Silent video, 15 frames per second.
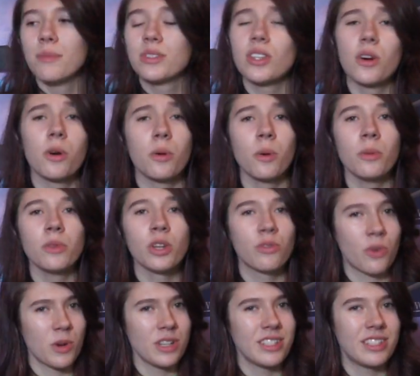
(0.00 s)
So look
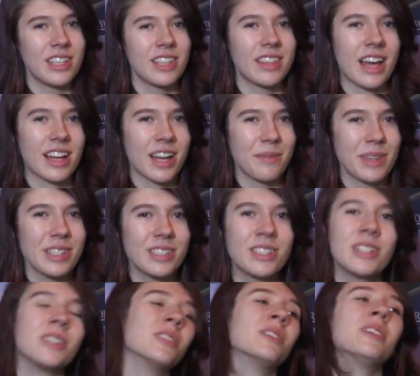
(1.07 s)
forward to seeing that coming
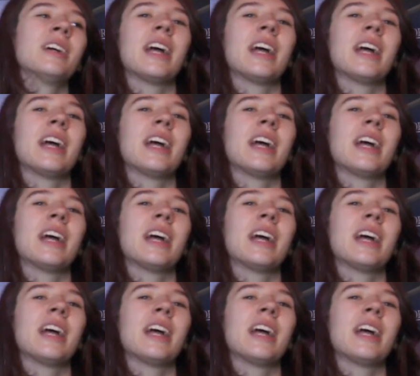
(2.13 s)
soon,